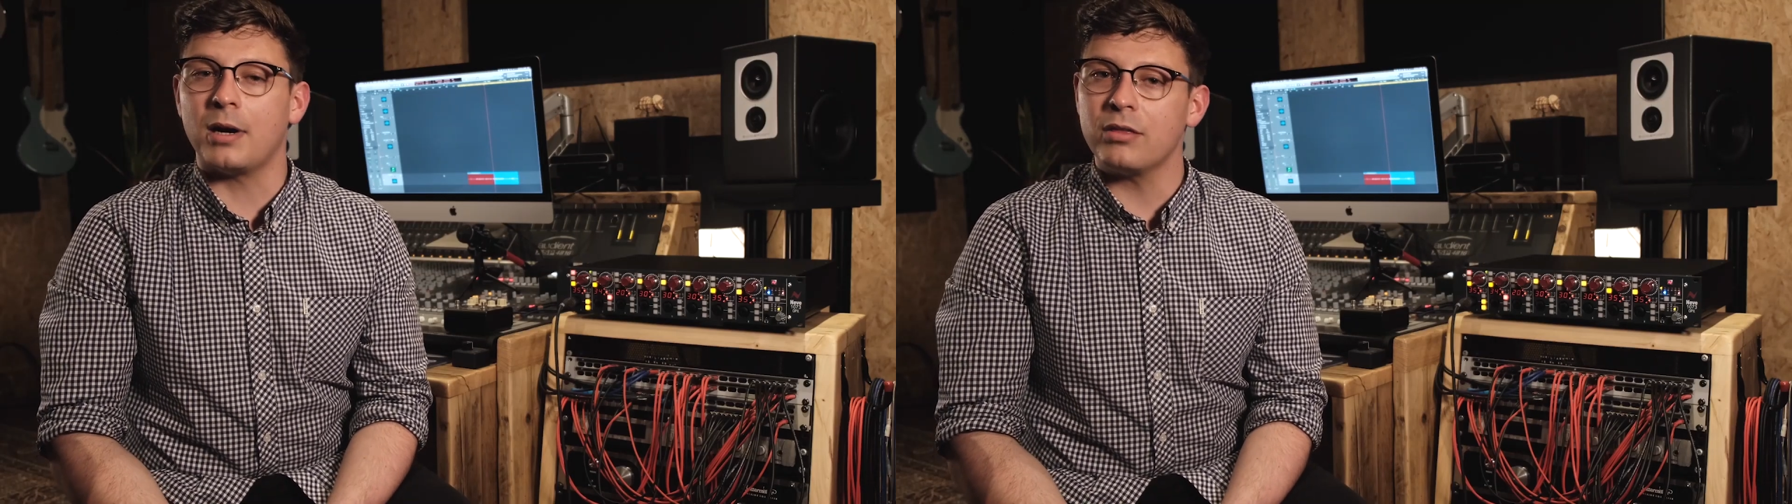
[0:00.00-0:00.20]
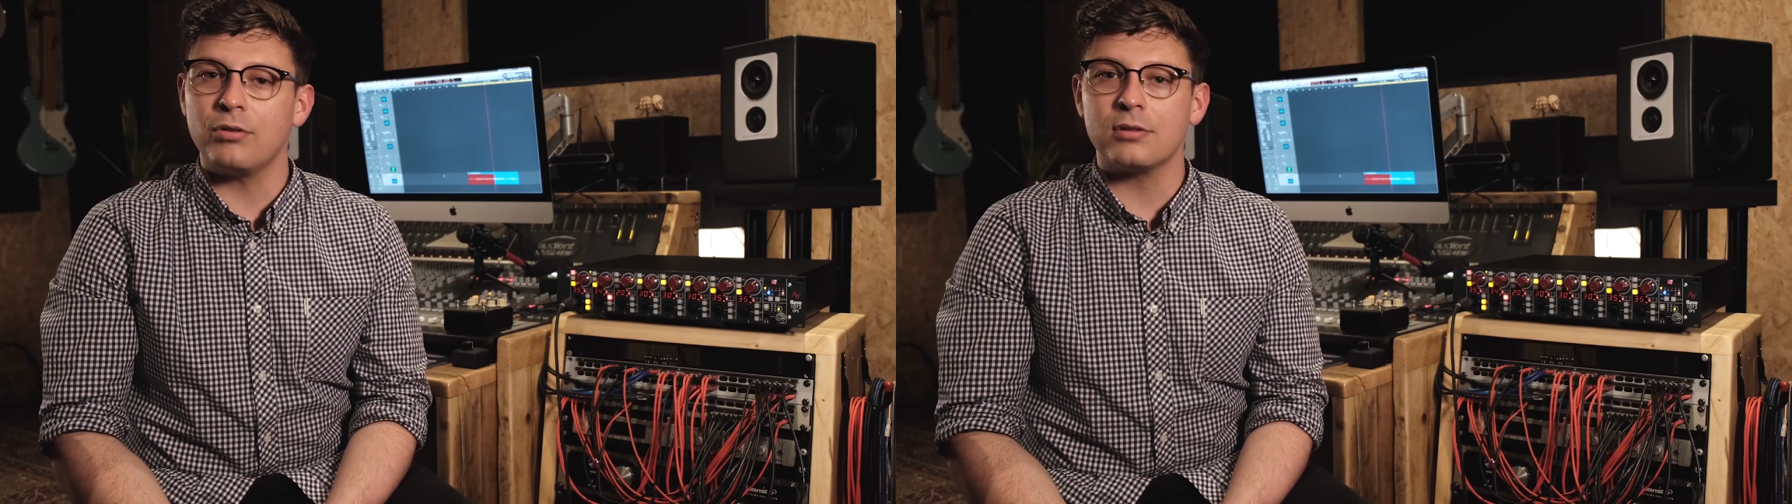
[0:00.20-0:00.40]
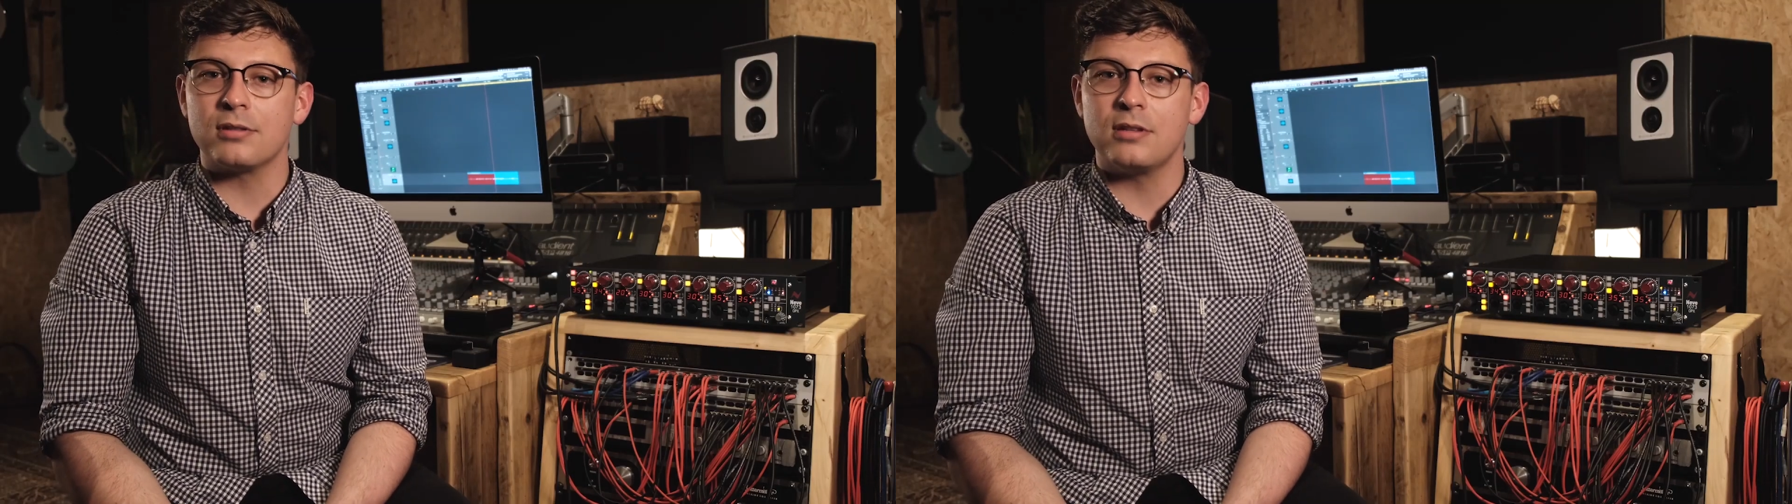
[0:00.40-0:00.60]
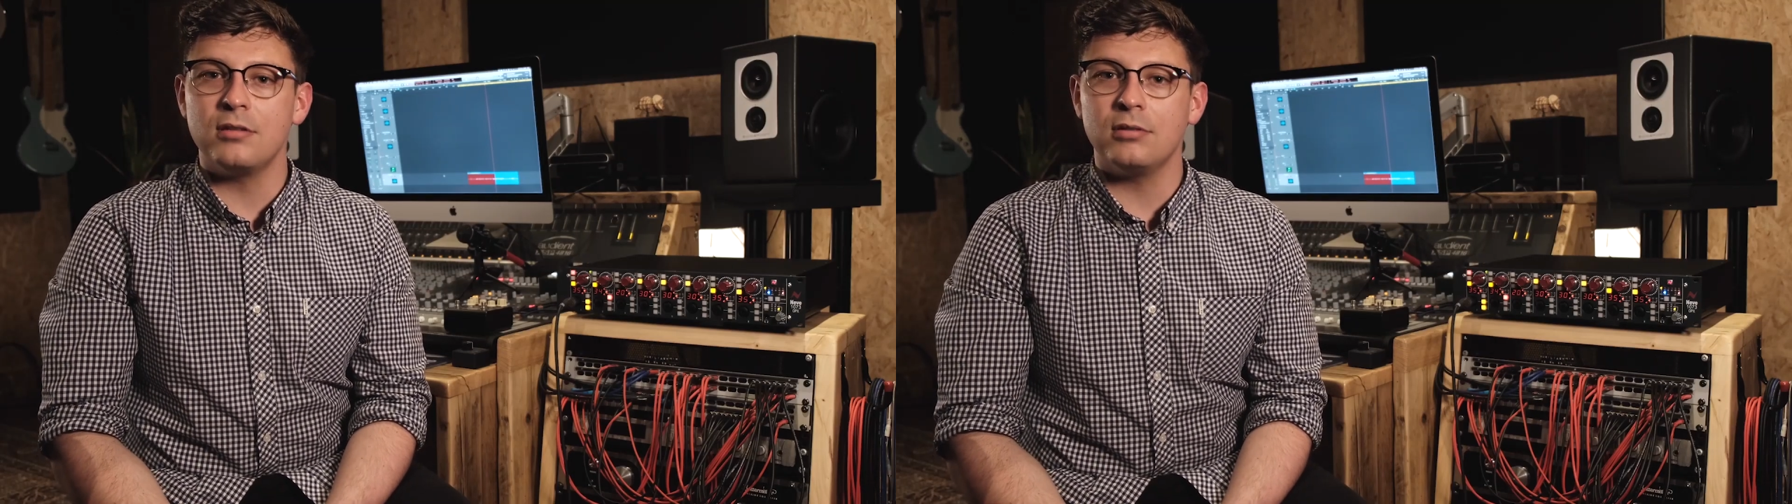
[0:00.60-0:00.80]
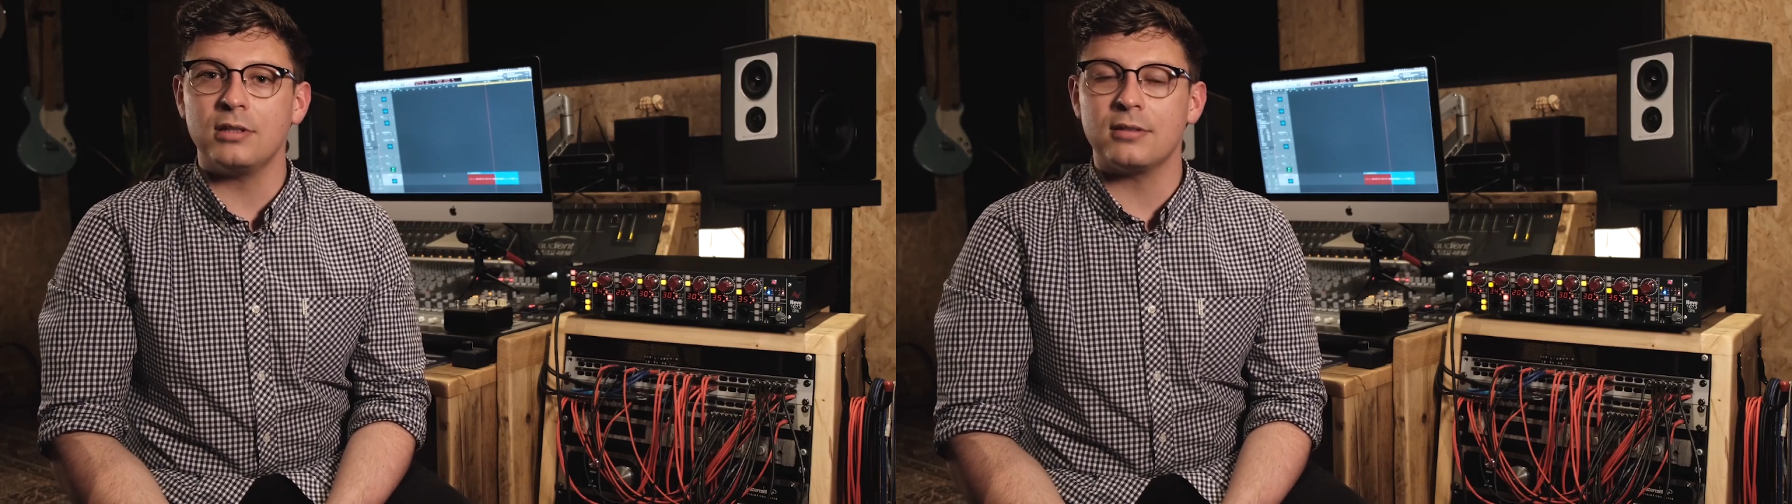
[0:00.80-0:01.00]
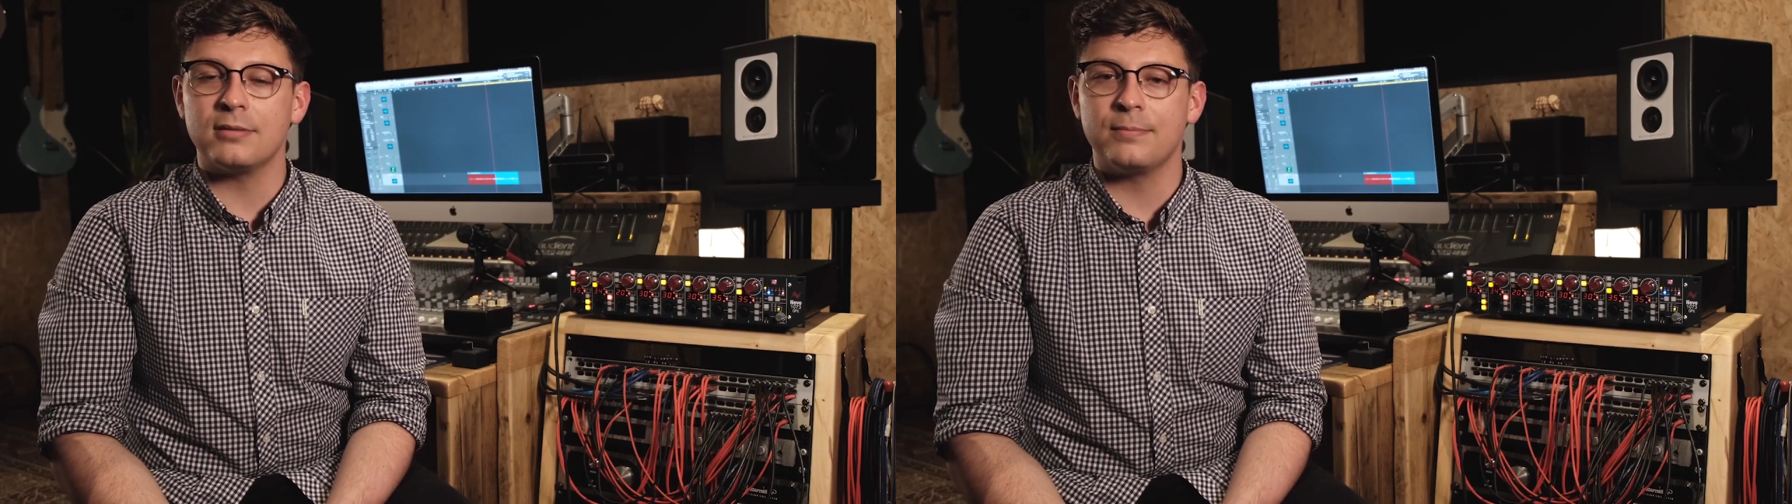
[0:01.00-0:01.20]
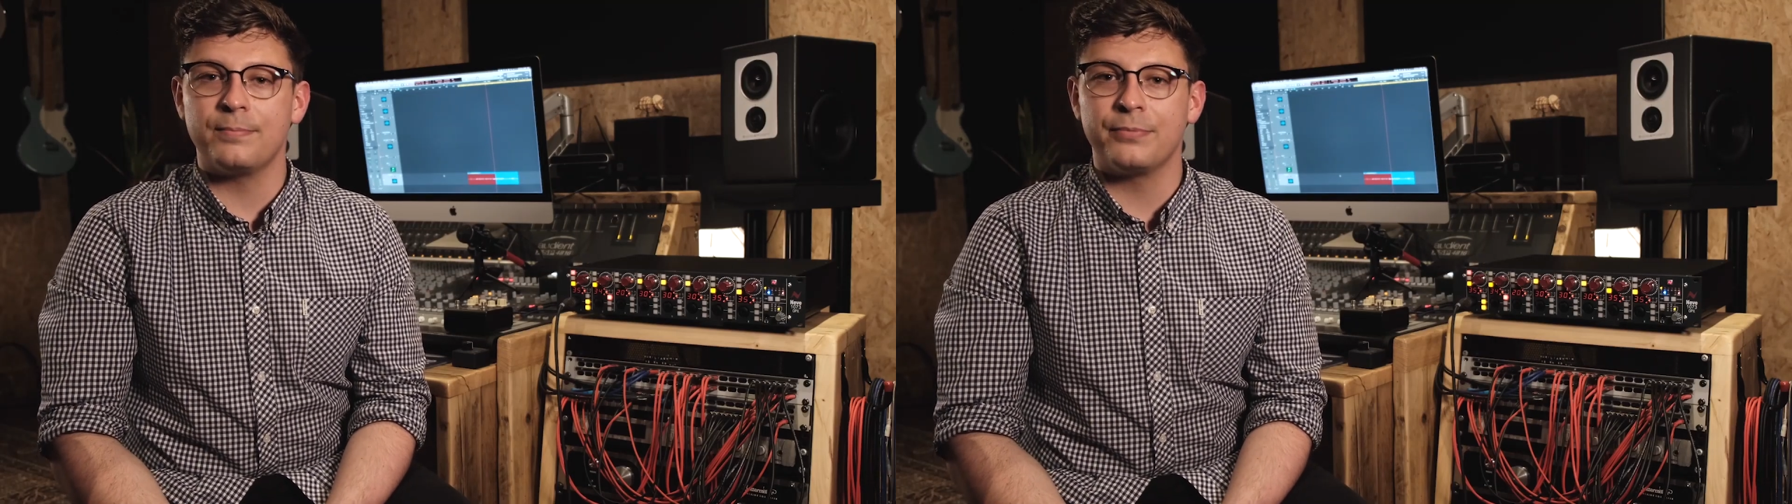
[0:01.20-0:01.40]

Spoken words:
of my thoughts on the unit.